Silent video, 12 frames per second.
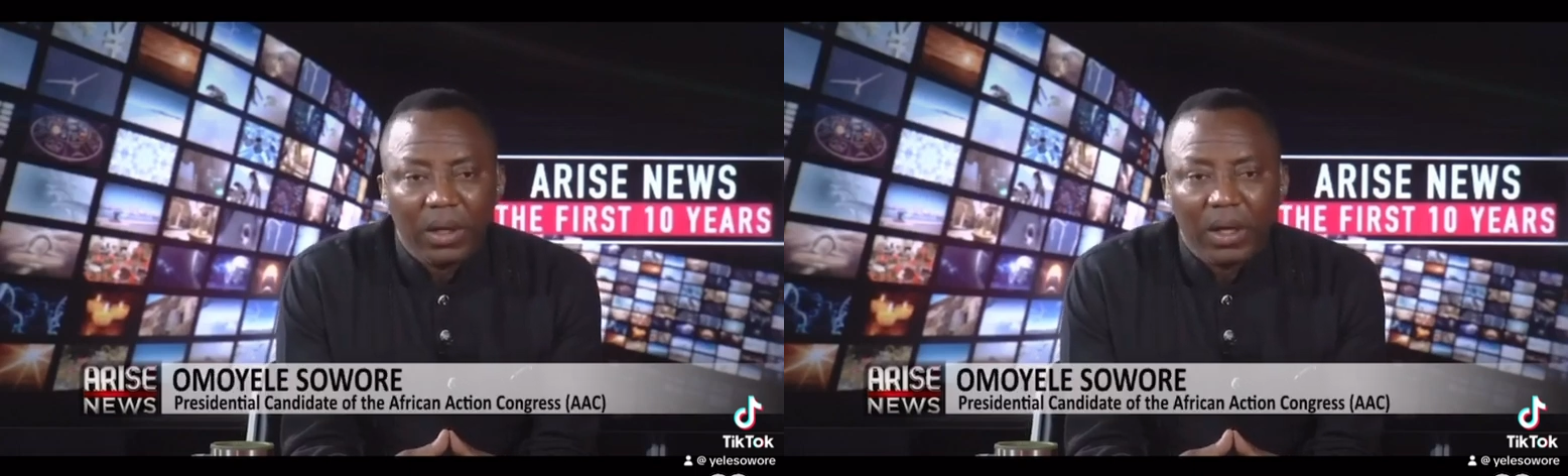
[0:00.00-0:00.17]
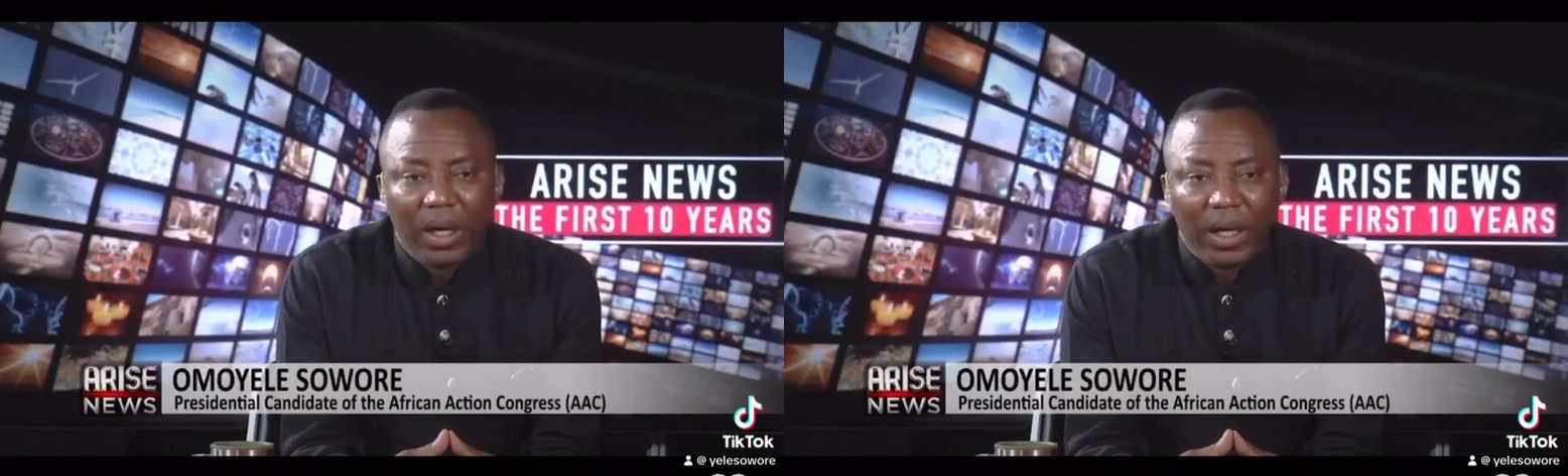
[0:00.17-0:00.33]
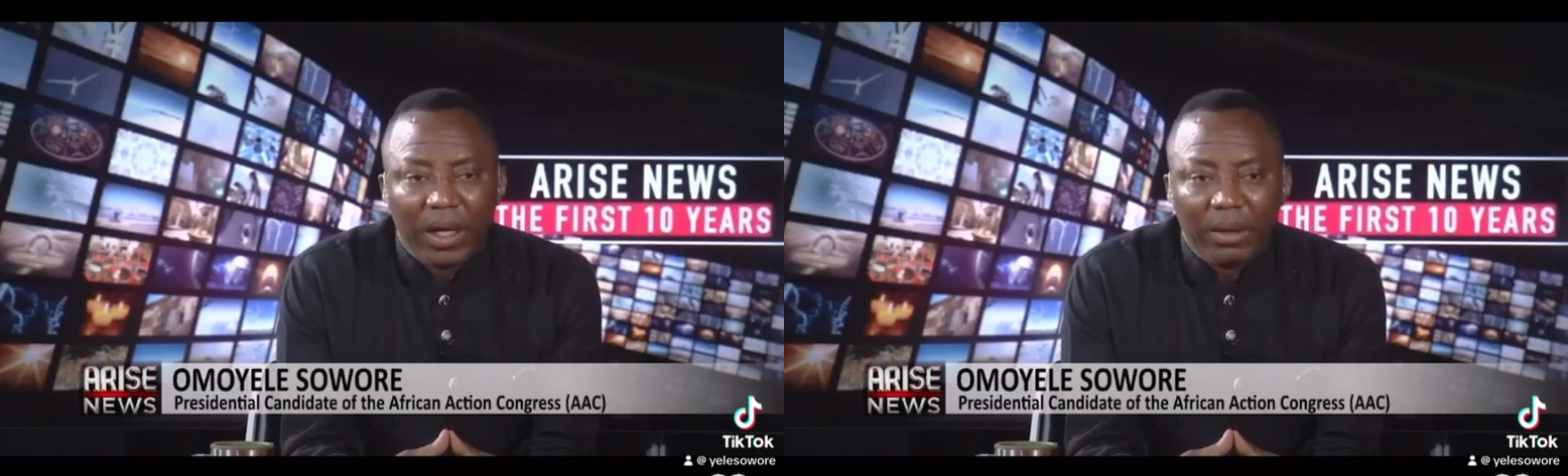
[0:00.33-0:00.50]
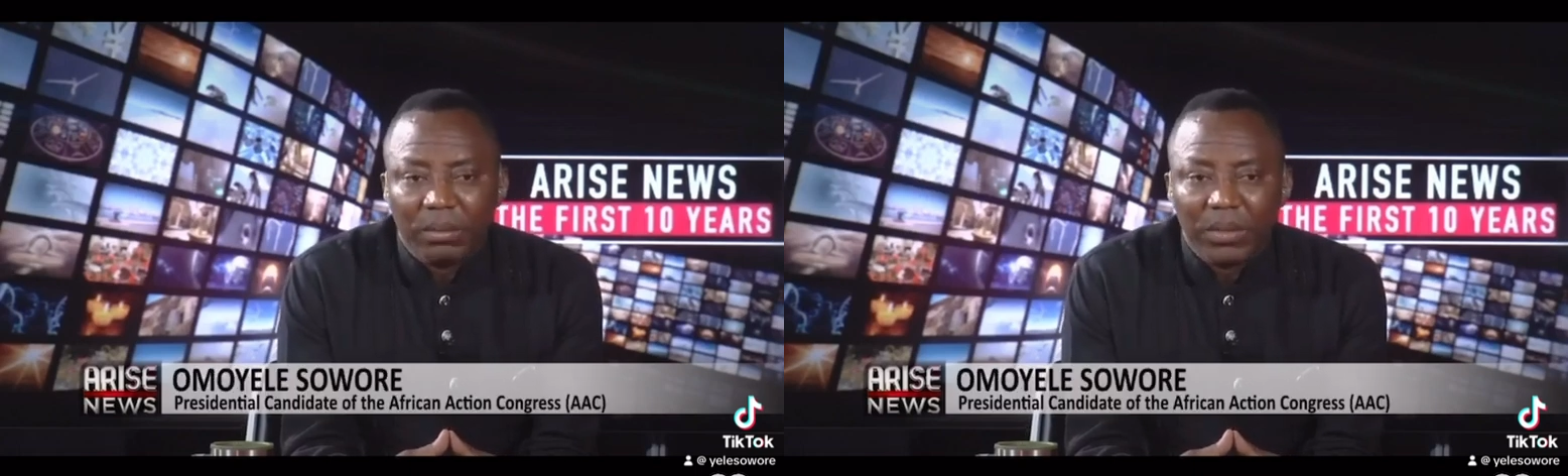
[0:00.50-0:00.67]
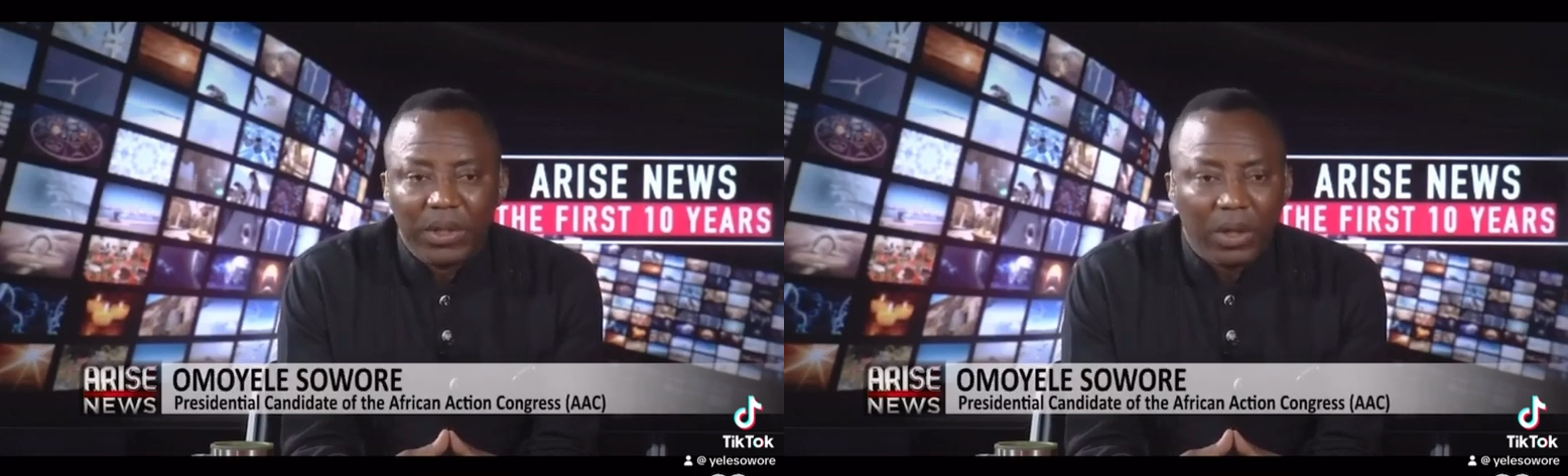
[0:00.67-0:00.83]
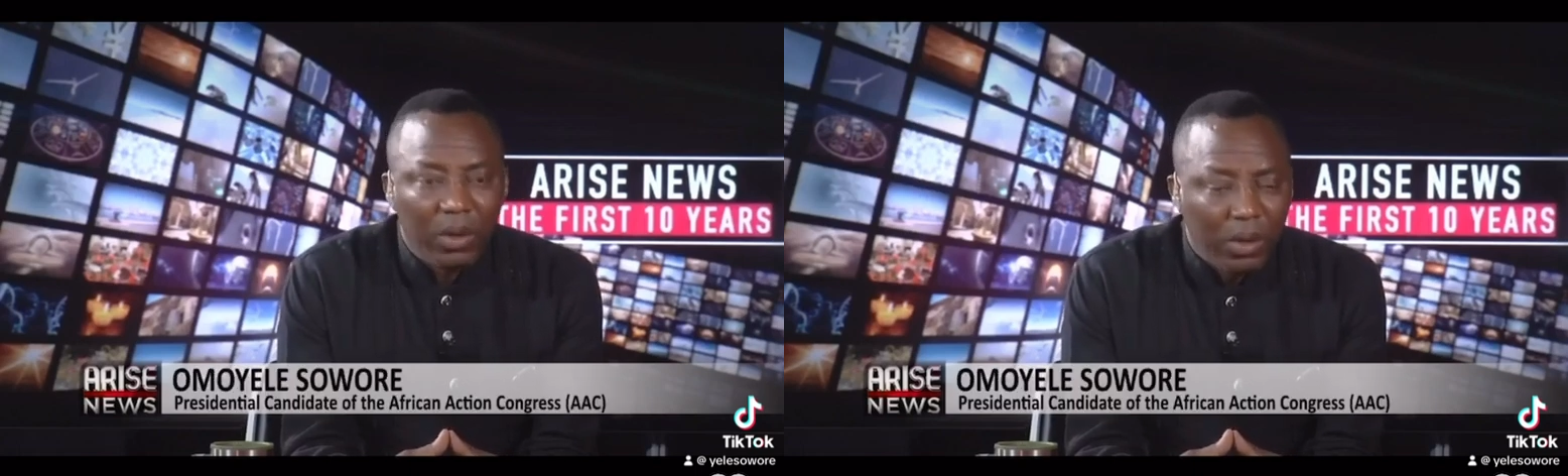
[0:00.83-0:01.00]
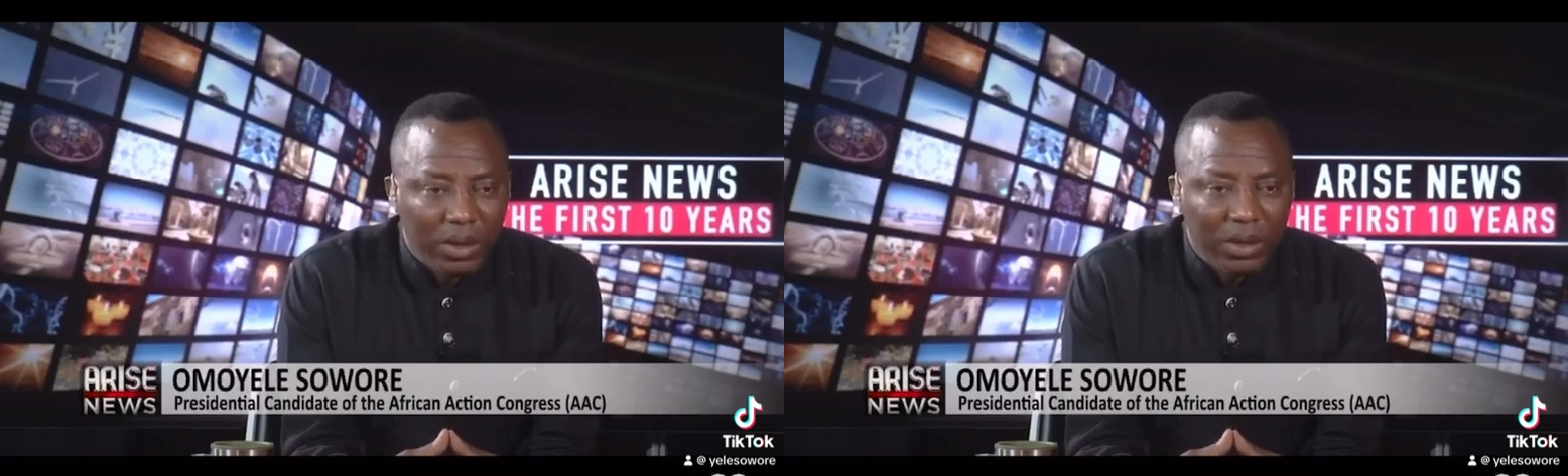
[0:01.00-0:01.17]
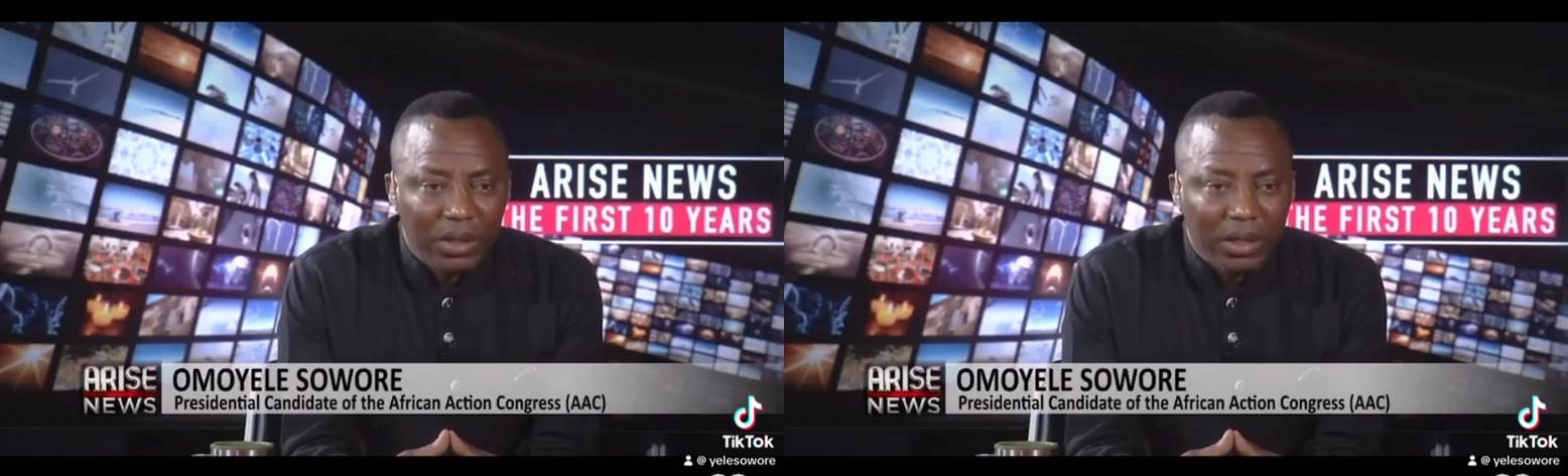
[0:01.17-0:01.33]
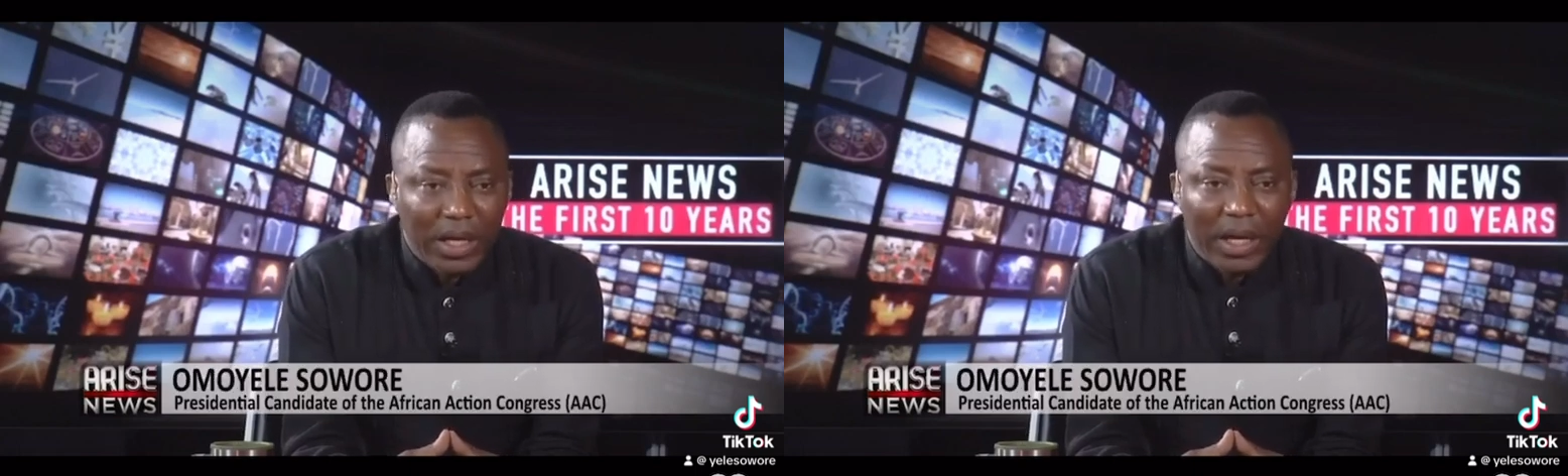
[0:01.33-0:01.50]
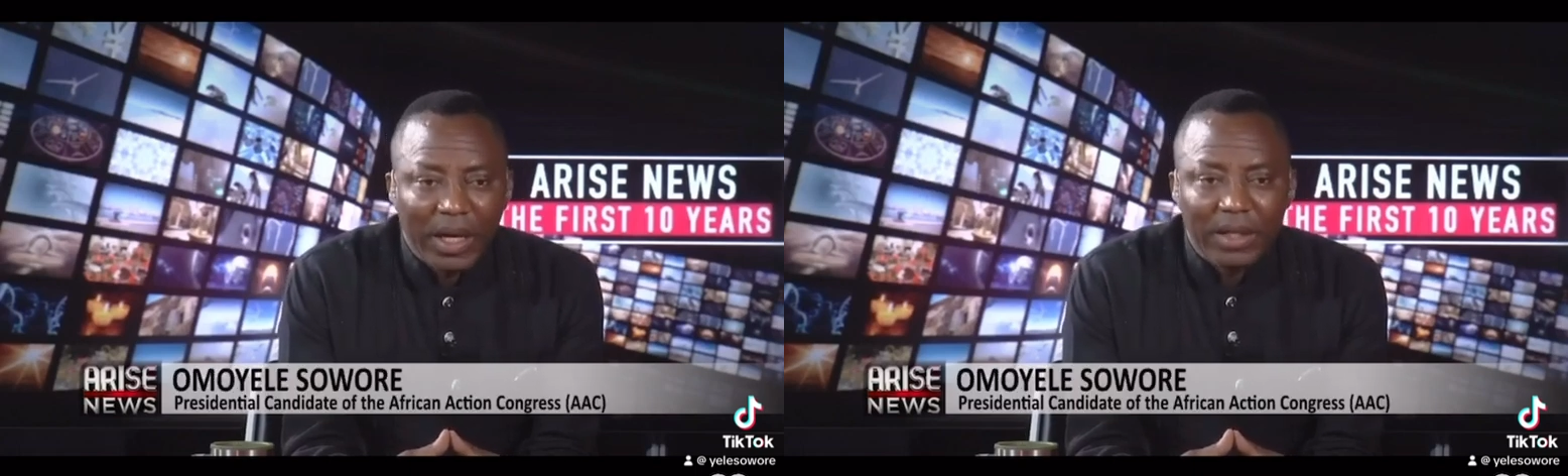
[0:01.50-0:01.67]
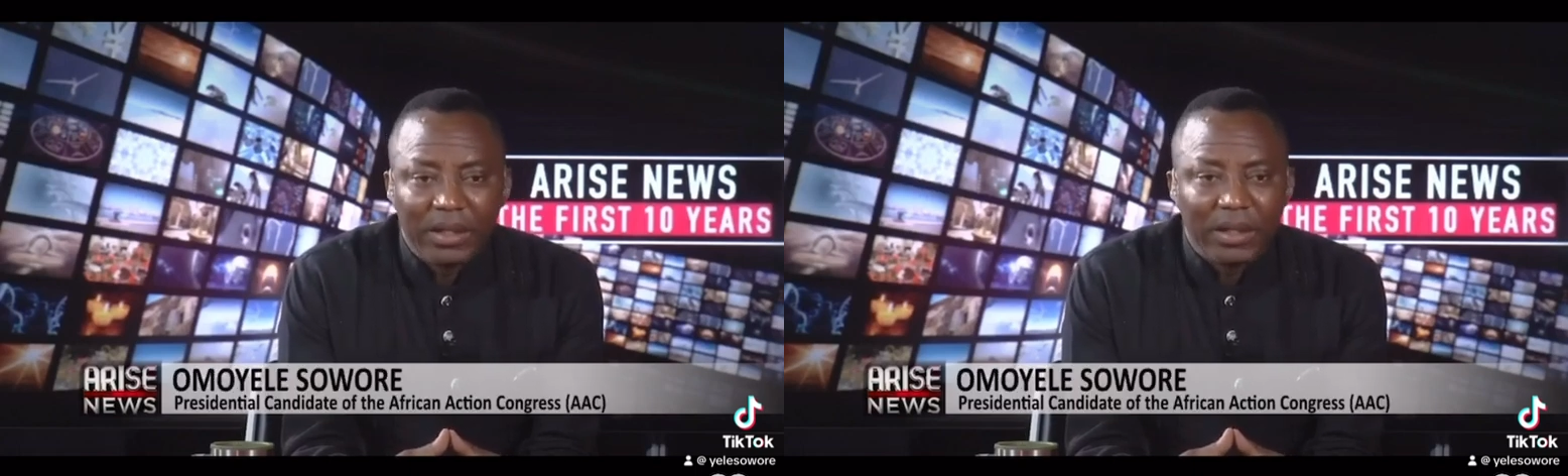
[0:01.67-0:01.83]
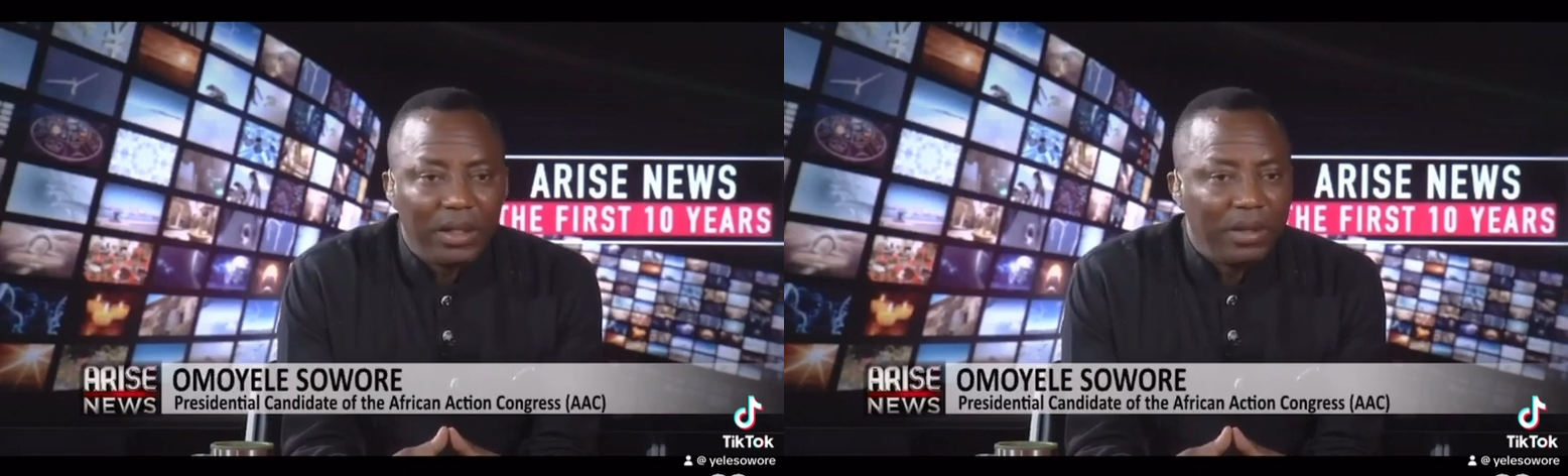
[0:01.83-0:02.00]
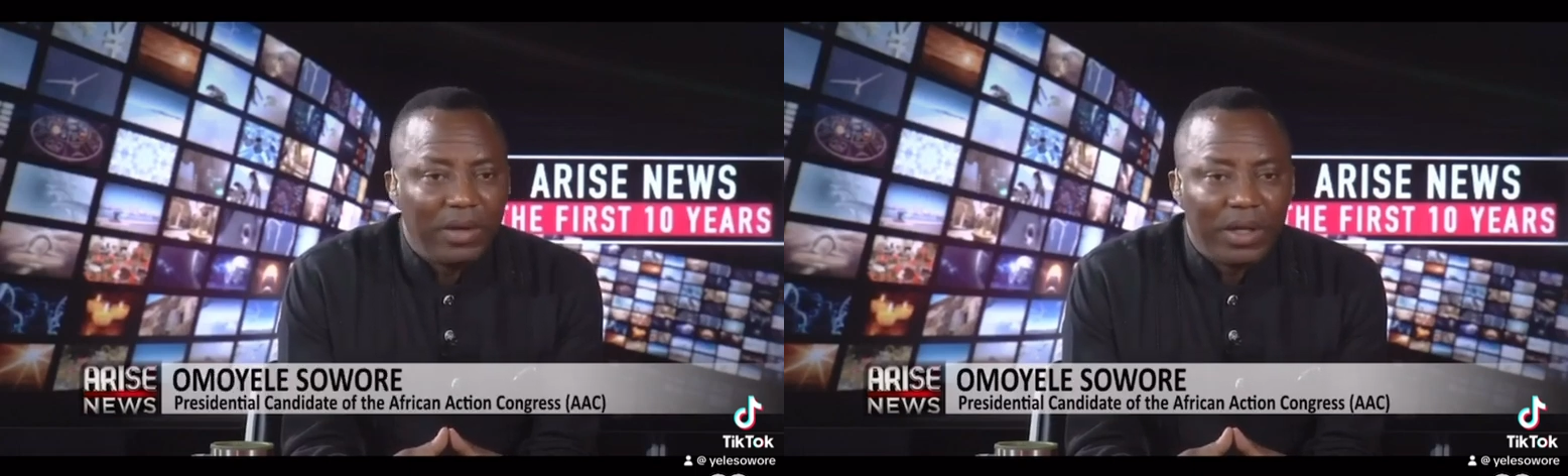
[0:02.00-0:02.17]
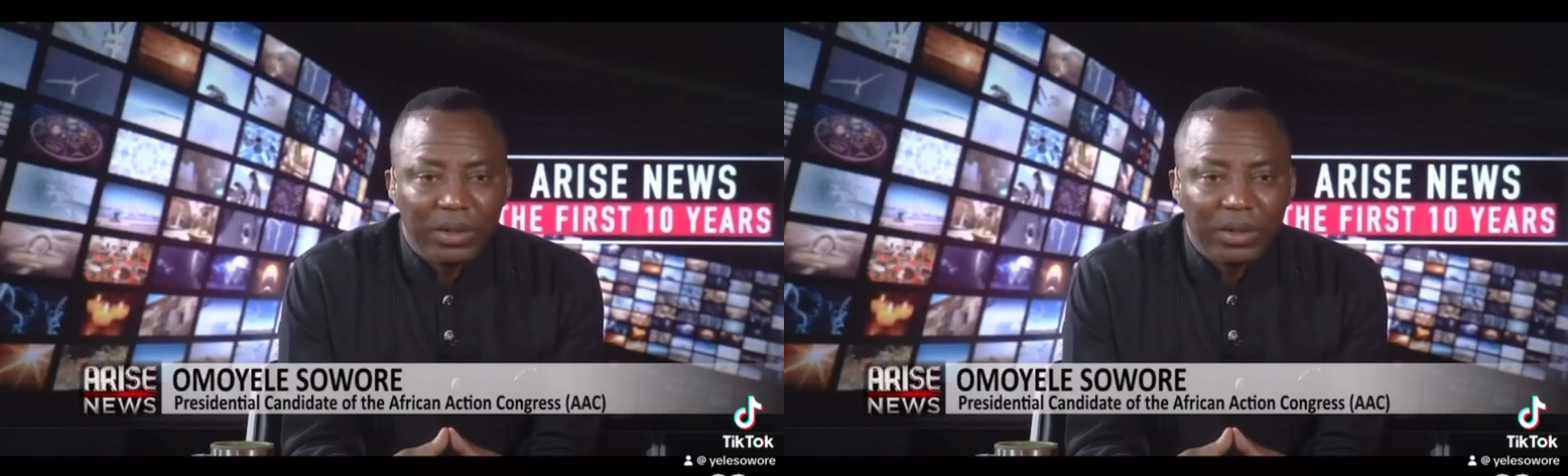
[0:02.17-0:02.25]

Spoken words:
The court that hasn't delivered